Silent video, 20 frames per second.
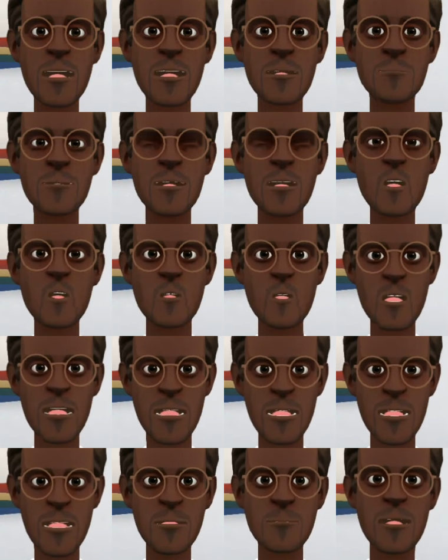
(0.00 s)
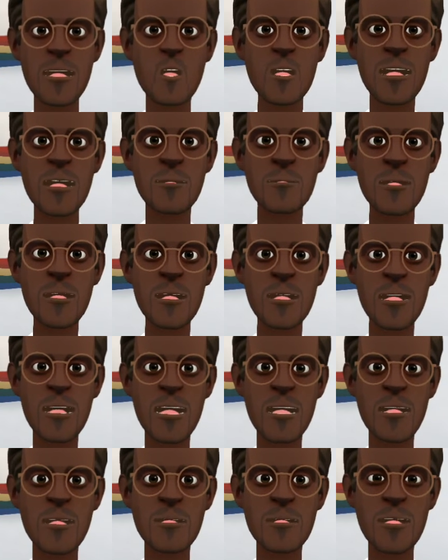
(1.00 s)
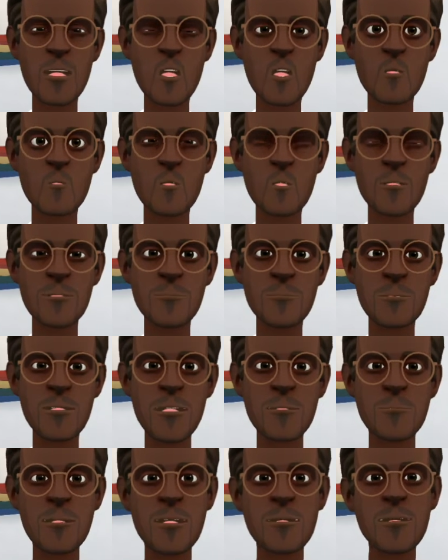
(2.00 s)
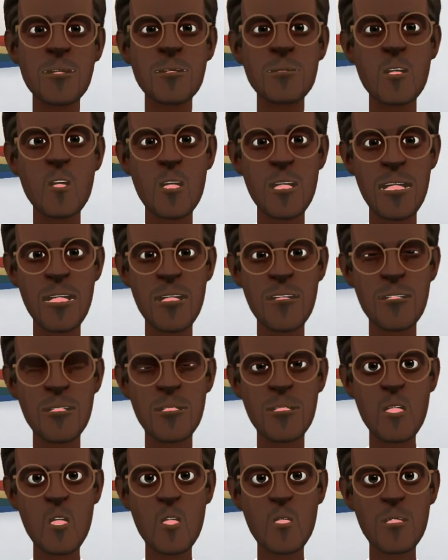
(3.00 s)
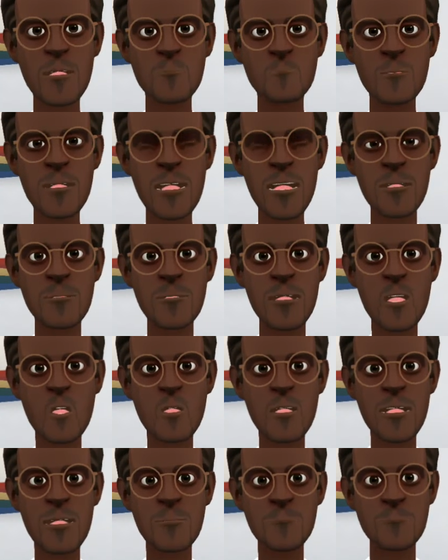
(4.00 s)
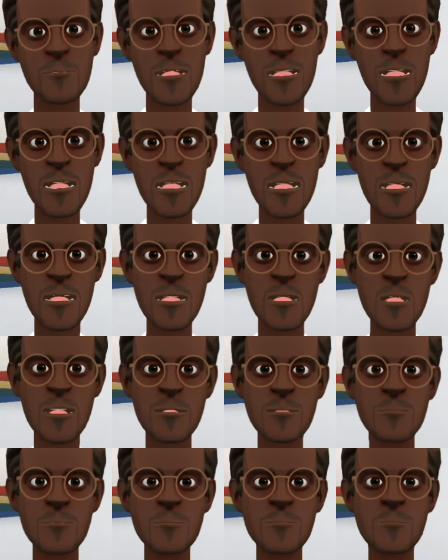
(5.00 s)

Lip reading: it comes to switching between PC desktops, the buttons on the device also make the process much easier.